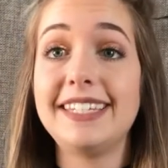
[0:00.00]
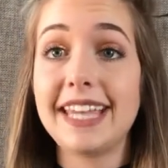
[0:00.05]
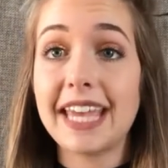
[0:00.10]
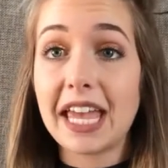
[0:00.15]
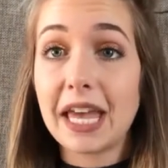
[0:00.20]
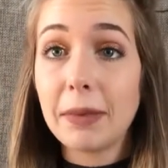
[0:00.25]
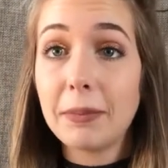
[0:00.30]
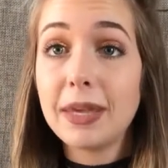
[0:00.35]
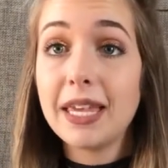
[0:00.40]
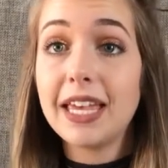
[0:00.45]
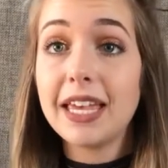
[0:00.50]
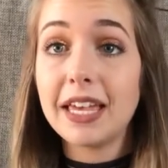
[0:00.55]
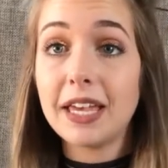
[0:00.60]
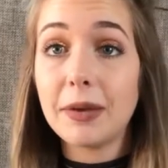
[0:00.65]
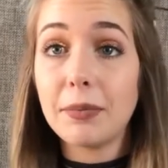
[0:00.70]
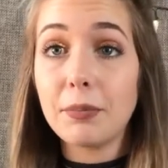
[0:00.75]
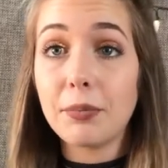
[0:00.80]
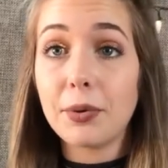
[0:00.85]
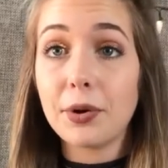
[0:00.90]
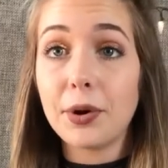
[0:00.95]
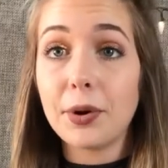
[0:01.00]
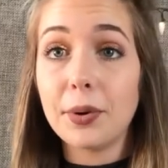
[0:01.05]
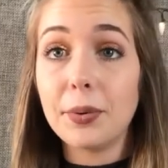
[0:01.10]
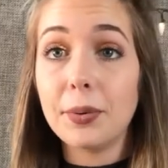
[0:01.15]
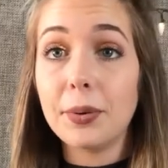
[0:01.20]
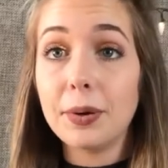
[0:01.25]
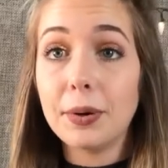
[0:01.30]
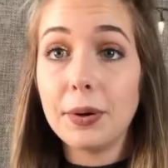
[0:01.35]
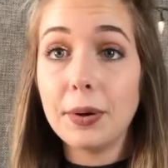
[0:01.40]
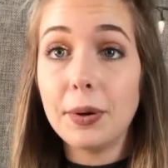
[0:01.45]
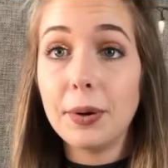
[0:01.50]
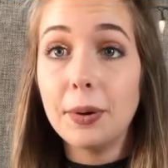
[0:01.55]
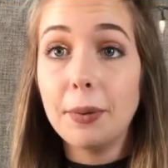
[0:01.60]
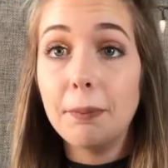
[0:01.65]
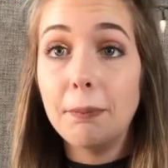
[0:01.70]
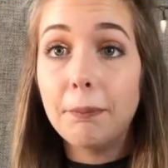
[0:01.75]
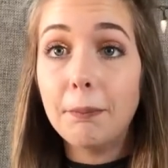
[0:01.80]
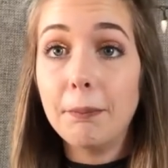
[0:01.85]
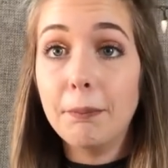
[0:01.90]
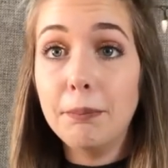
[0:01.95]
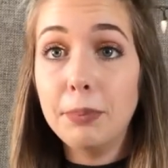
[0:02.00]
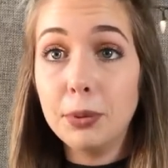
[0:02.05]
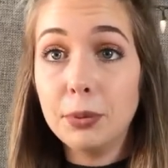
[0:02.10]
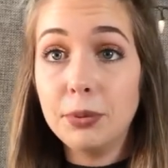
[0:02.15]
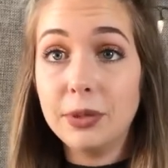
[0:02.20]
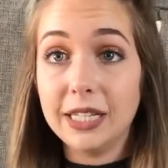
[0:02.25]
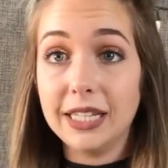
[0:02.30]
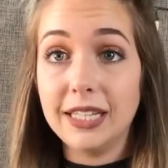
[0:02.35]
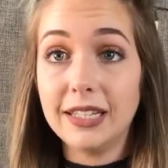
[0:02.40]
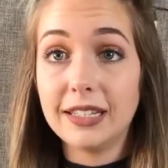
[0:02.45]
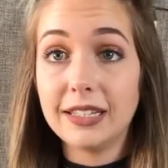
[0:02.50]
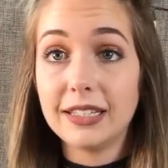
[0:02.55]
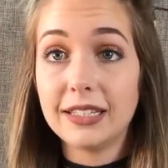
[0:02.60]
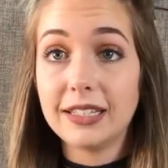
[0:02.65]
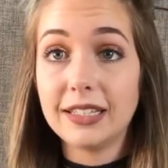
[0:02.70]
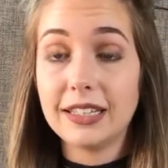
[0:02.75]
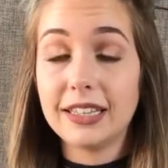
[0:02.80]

the Tammy Hembrow booty,